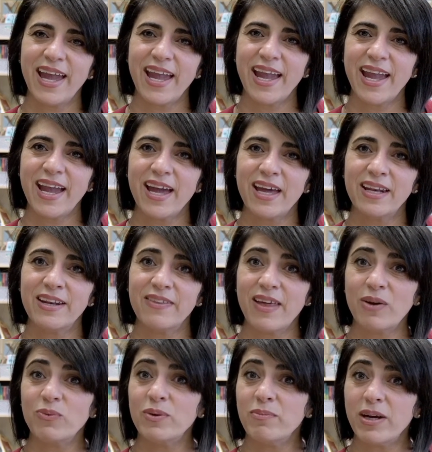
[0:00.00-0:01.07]
And
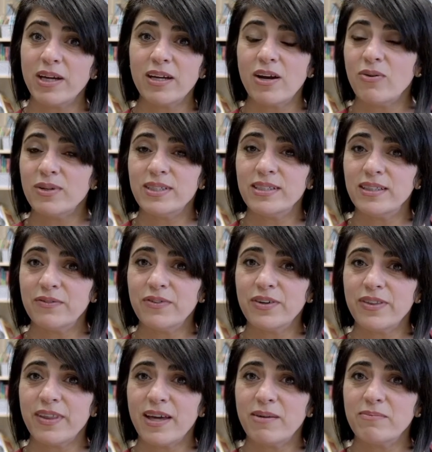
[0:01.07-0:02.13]
then we might go and
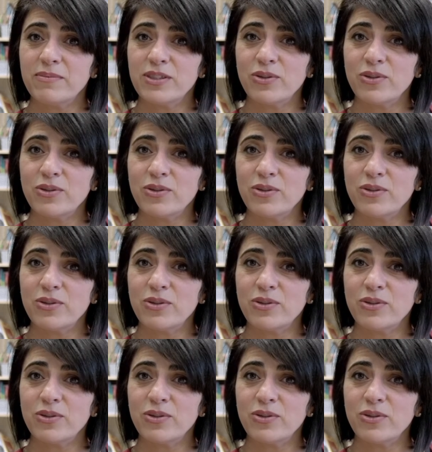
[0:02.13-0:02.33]
deliver them.